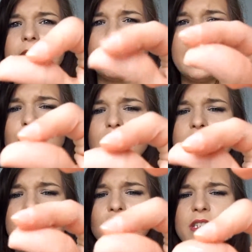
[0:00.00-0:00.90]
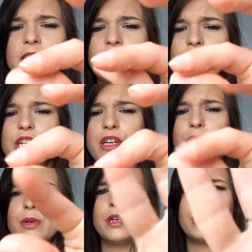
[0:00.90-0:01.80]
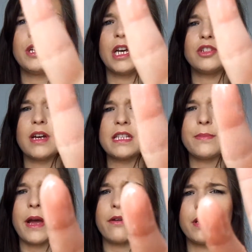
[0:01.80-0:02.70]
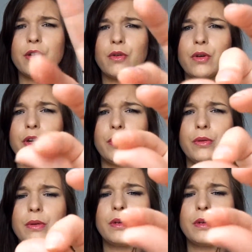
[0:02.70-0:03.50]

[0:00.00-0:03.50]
literally just into a transparent oil.